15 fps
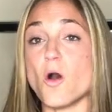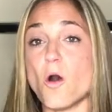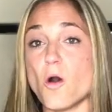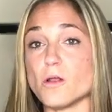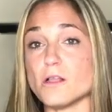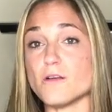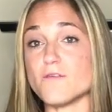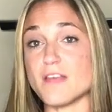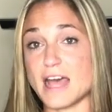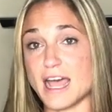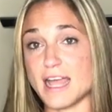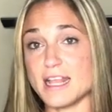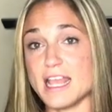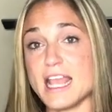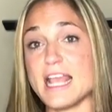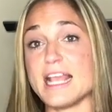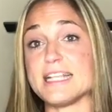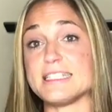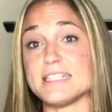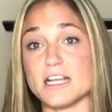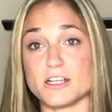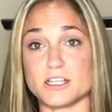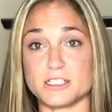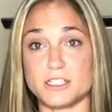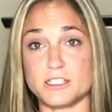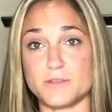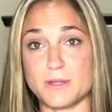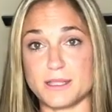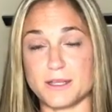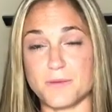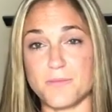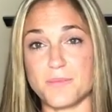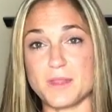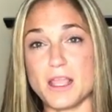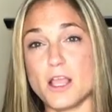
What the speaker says: all of that is not good to do either.